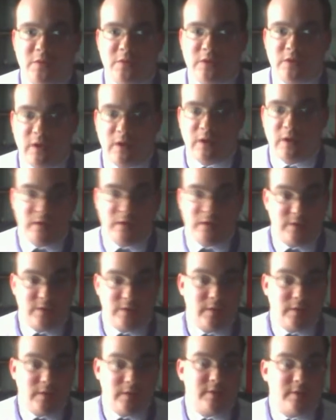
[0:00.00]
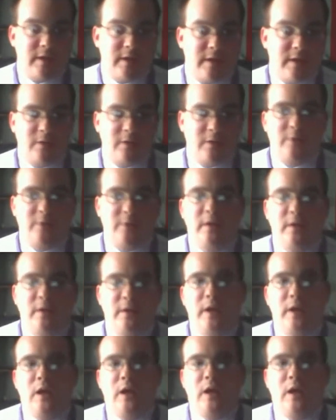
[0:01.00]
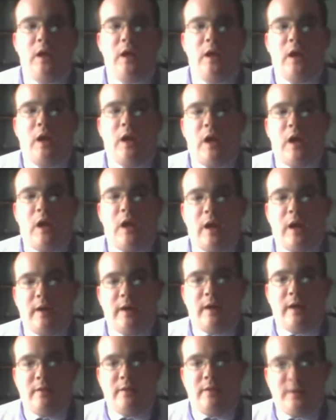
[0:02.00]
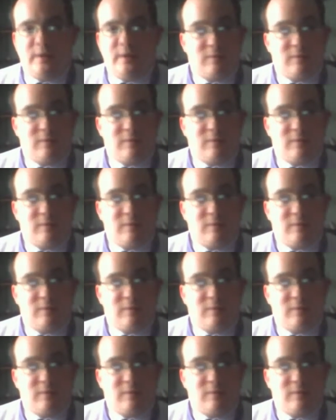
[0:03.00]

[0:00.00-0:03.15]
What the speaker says: are, because they're English language. This